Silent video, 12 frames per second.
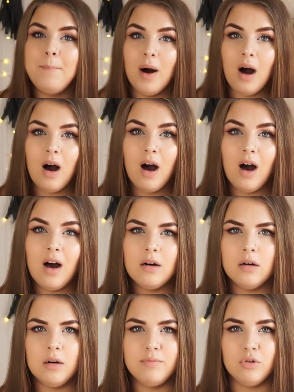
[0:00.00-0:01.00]
But
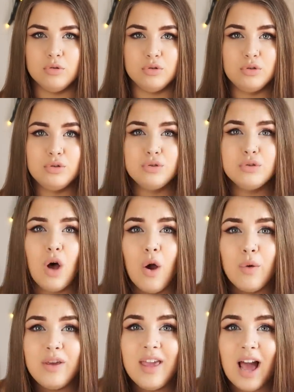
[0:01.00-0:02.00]
I'm feeling so
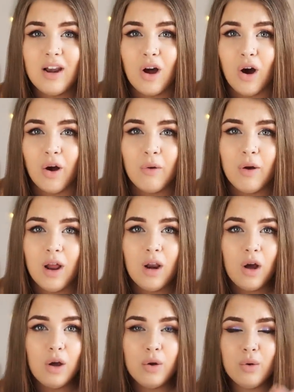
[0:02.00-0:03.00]
yellow.
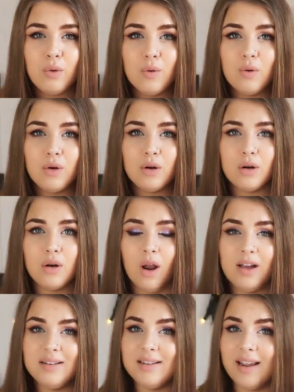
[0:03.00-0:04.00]
Hello?
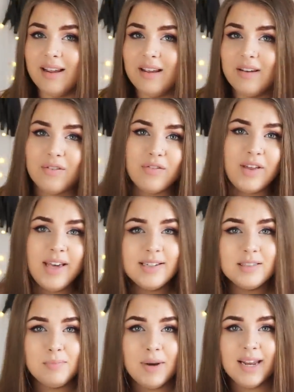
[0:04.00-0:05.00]
Lighting,
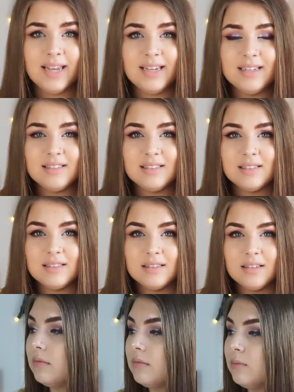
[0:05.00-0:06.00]
fix please.
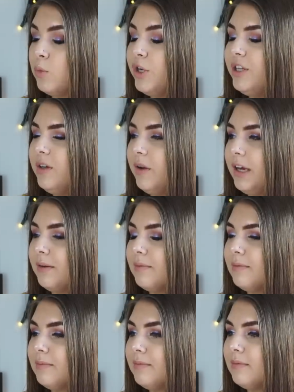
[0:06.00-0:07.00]
What are you doing?